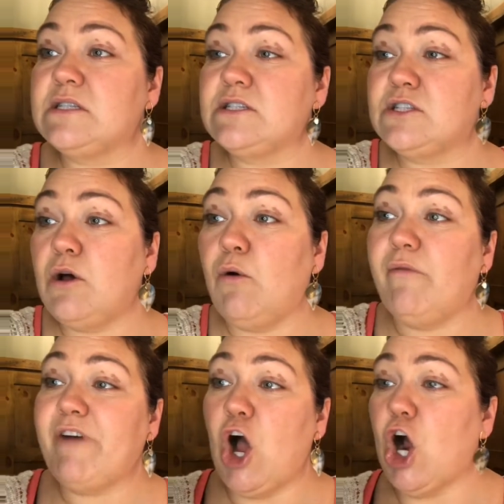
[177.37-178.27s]
so
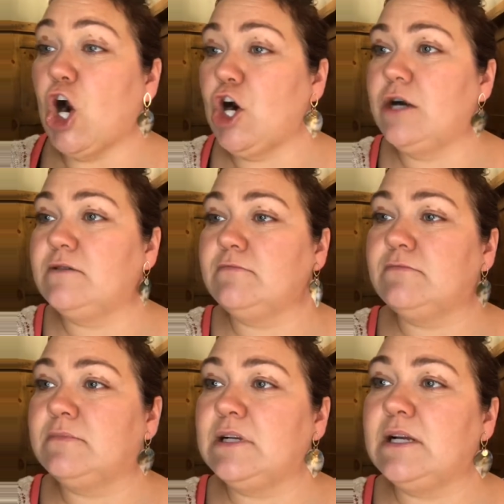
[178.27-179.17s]
far.
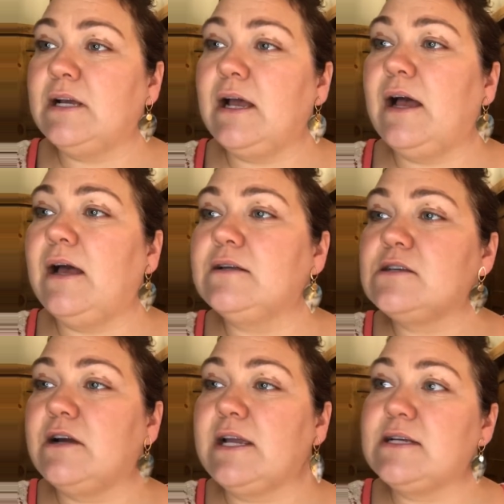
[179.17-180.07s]

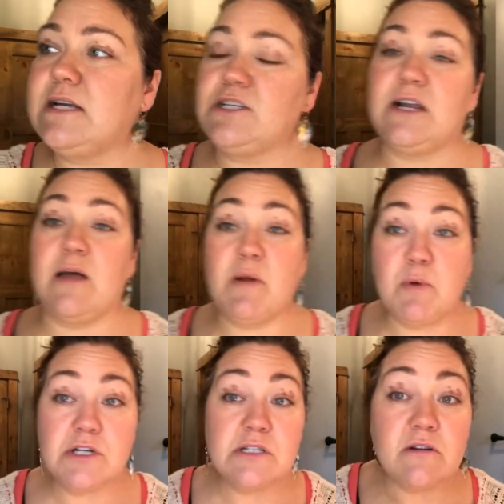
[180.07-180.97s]
Sorry guys, I should have got my
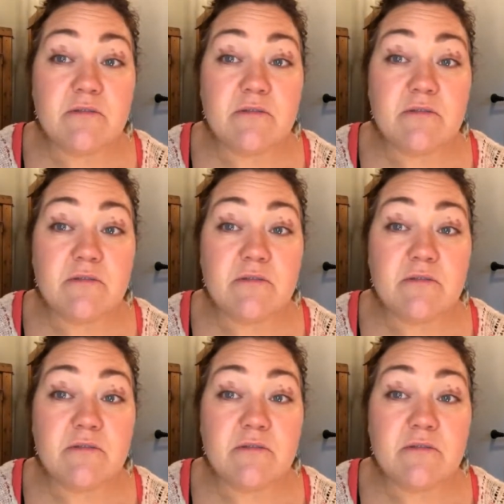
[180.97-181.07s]
brushes out